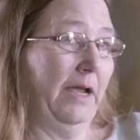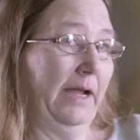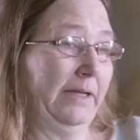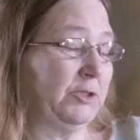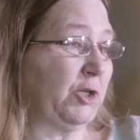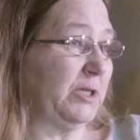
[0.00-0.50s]

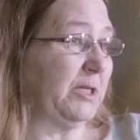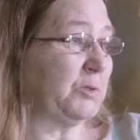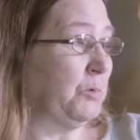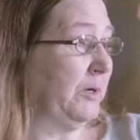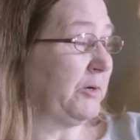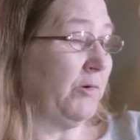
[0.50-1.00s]
and she
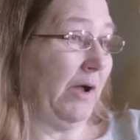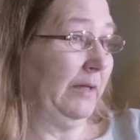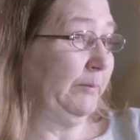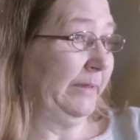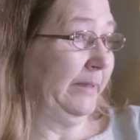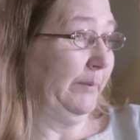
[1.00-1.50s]
just wanted to crawl
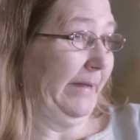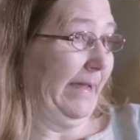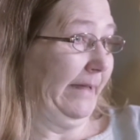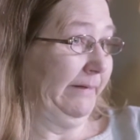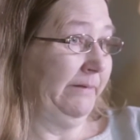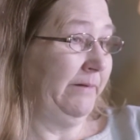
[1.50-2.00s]
up in the
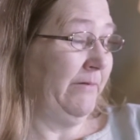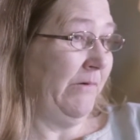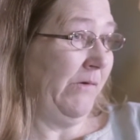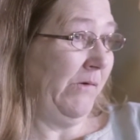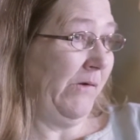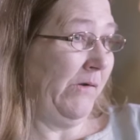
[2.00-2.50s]
bed.
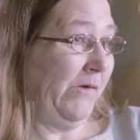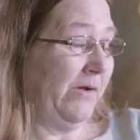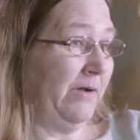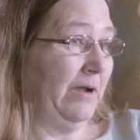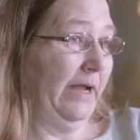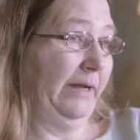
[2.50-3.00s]

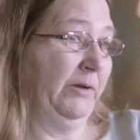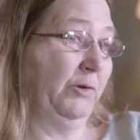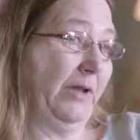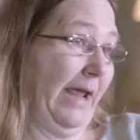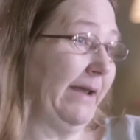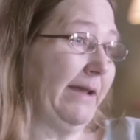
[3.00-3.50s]
And her
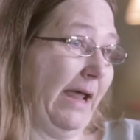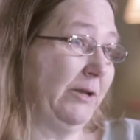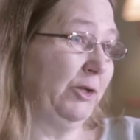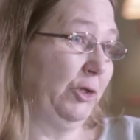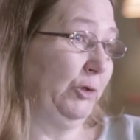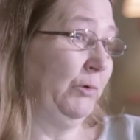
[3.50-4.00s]
dad and I
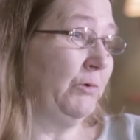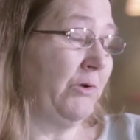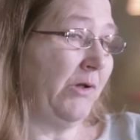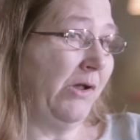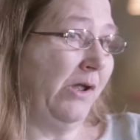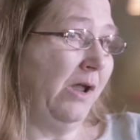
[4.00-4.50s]
knew
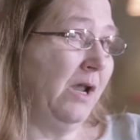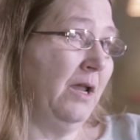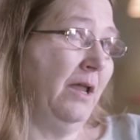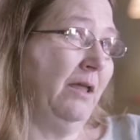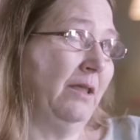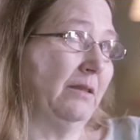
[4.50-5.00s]

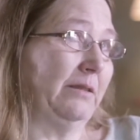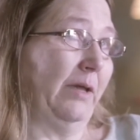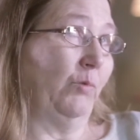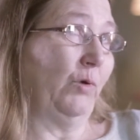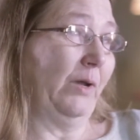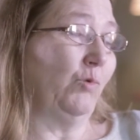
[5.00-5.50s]

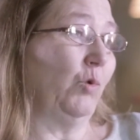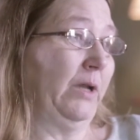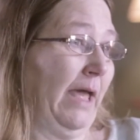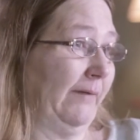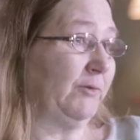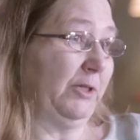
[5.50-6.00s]
that we would
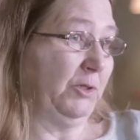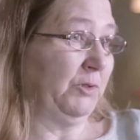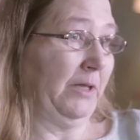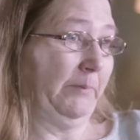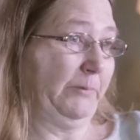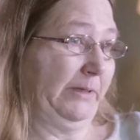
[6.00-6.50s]
have to do
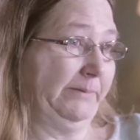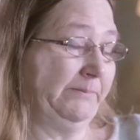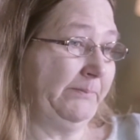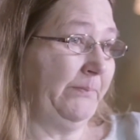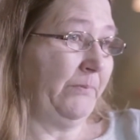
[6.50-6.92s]
something.